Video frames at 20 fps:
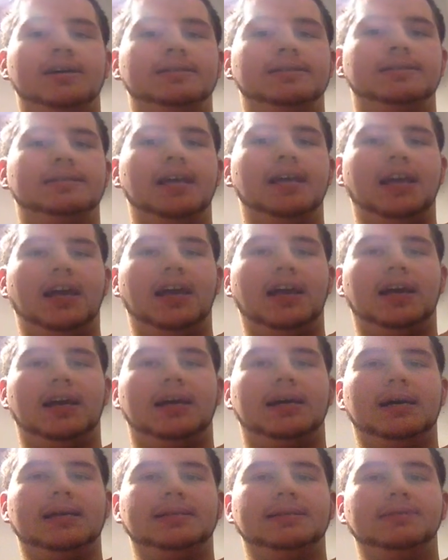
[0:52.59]
Sick
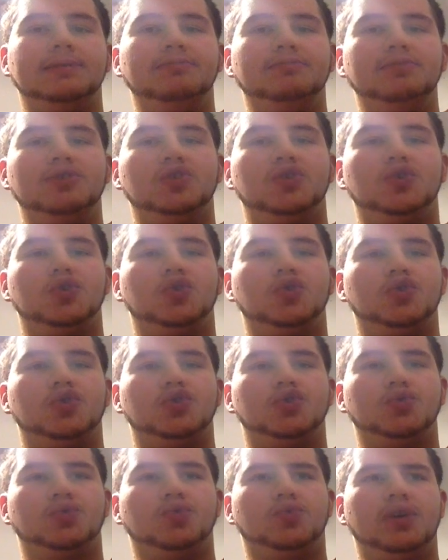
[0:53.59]
Customs
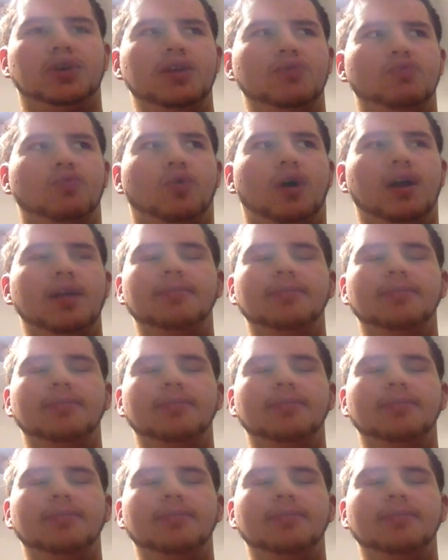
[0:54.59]
21,